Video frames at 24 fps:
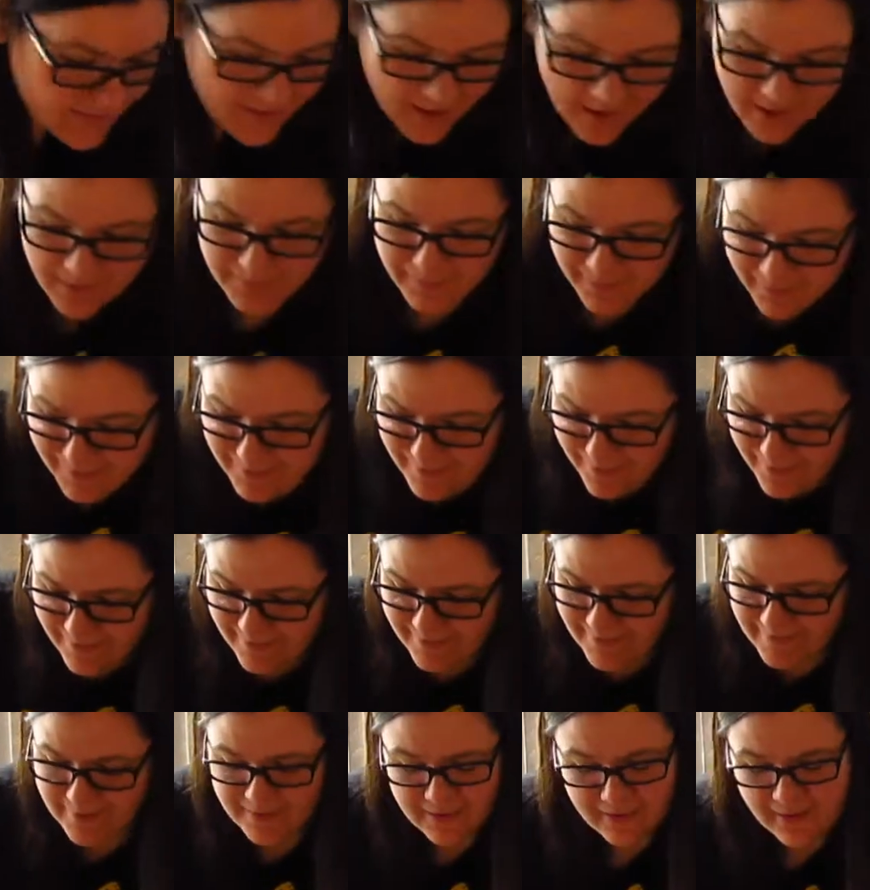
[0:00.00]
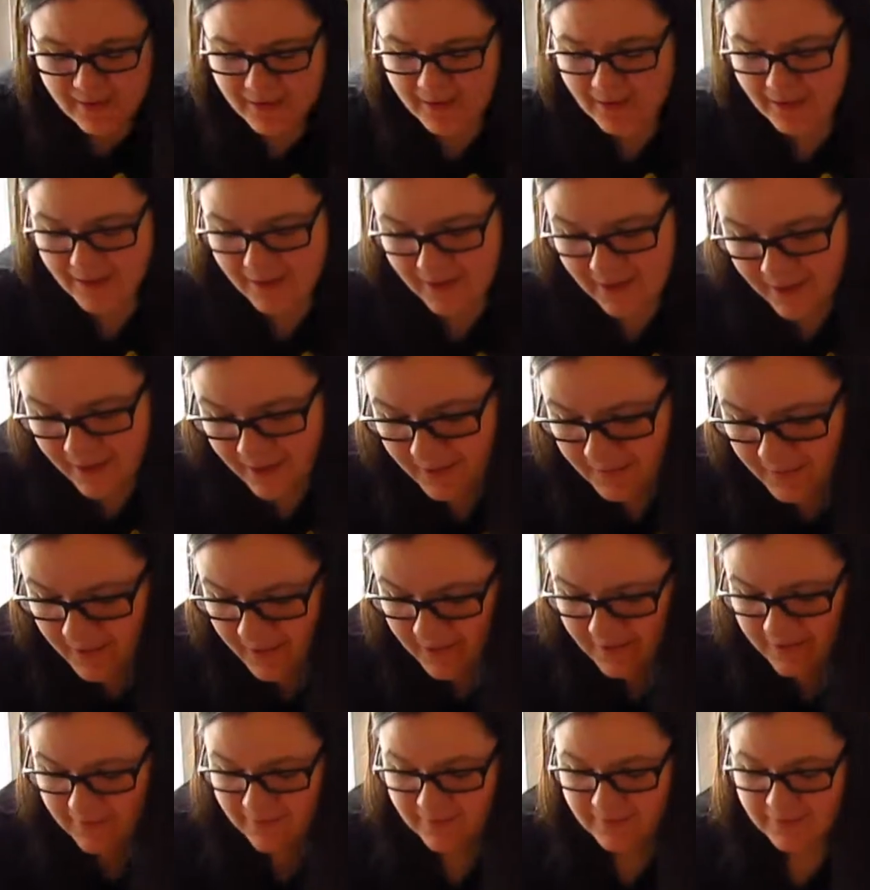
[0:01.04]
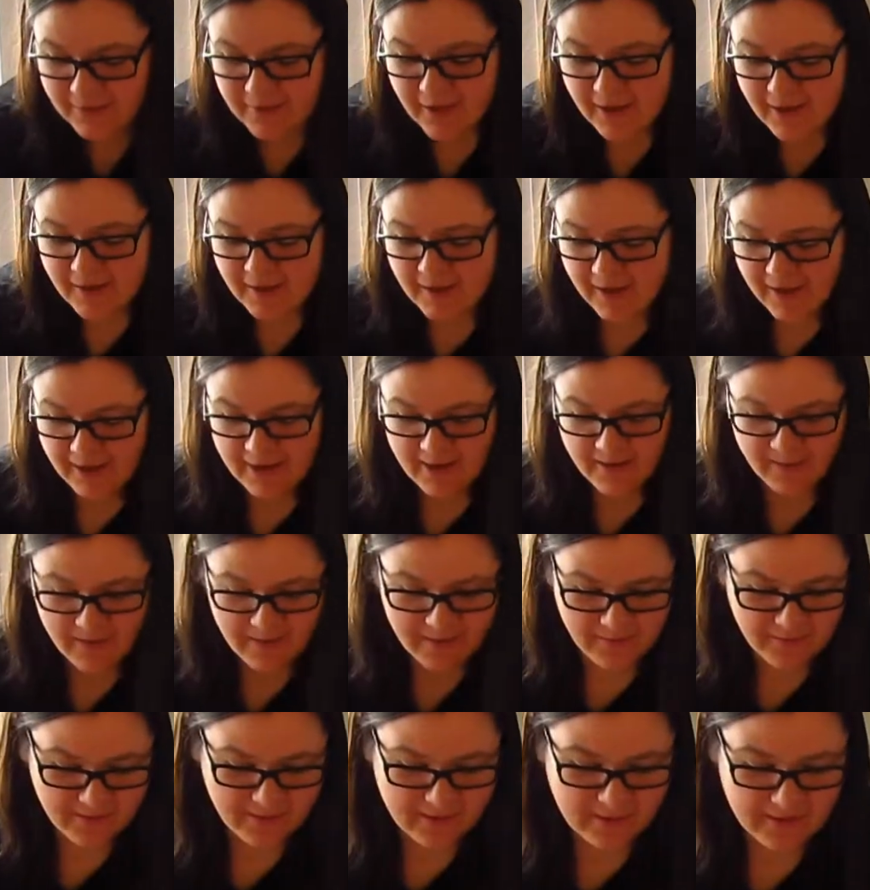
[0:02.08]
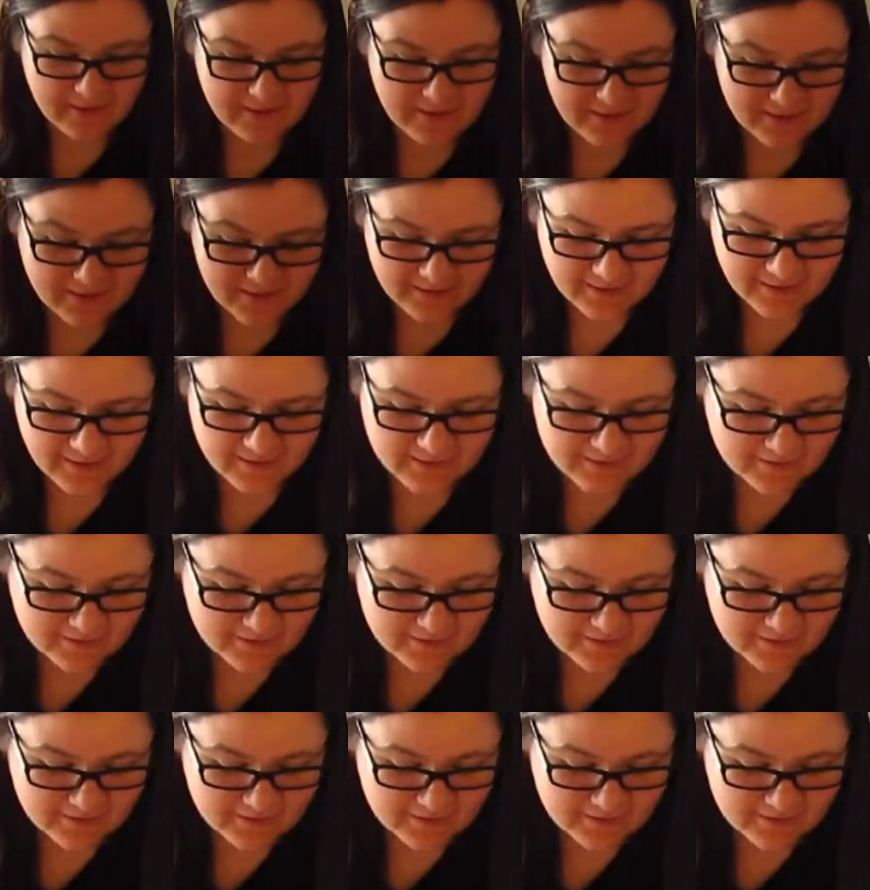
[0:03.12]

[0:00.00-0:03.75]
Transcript: a lot of pages! Non-anime related,